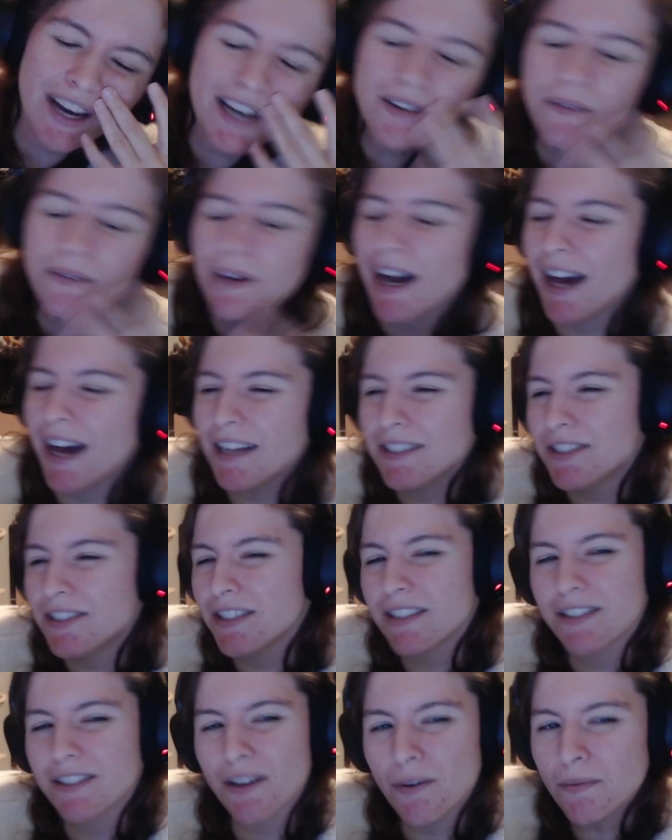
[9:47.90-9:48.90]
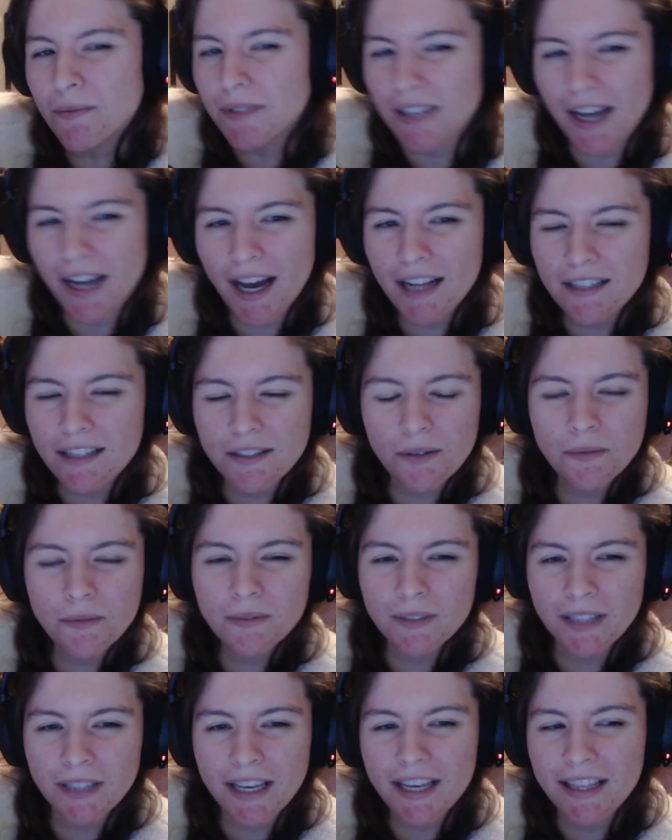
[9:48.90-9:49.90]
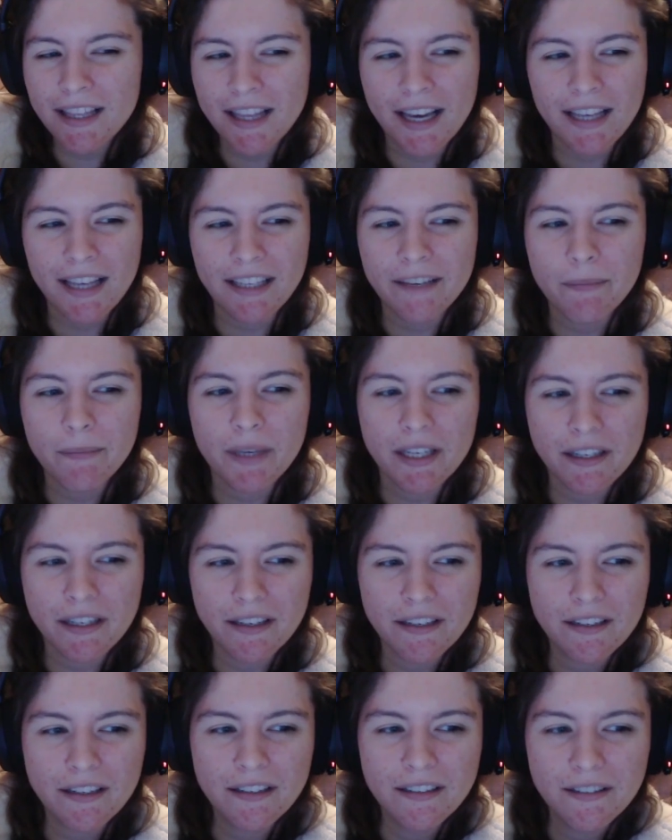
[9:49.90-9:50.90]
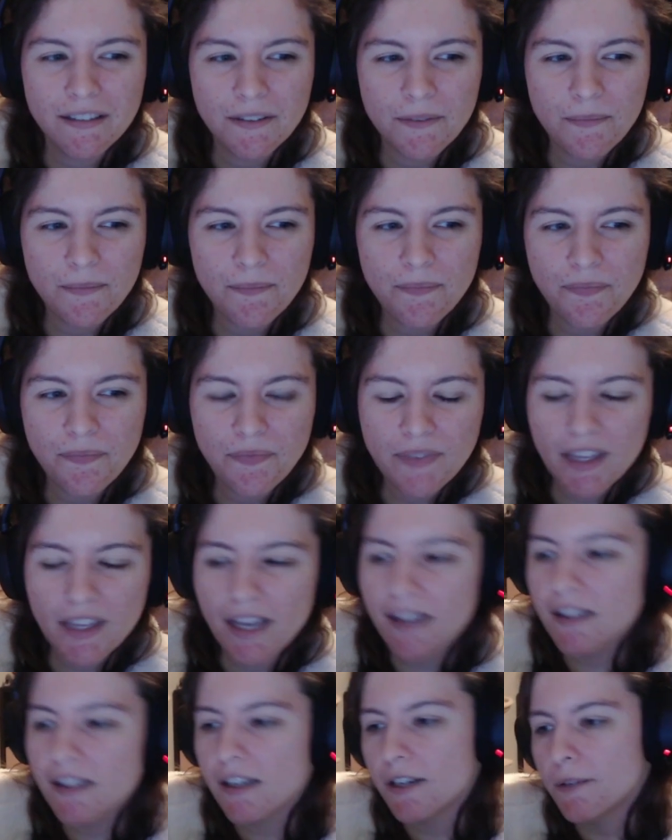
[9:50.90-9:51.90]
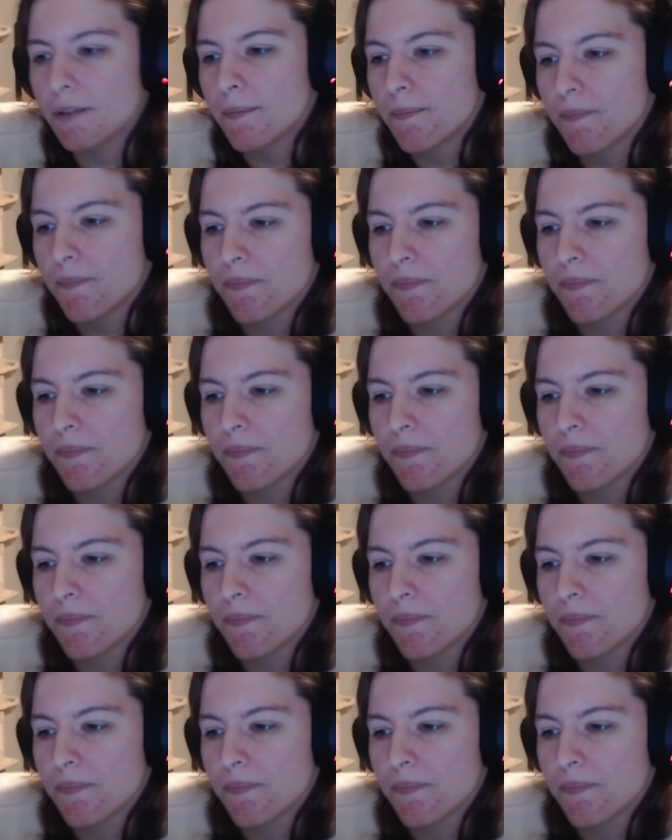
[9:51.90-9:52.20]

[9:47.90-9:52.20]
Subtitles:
I don't like that gimmick. Hello.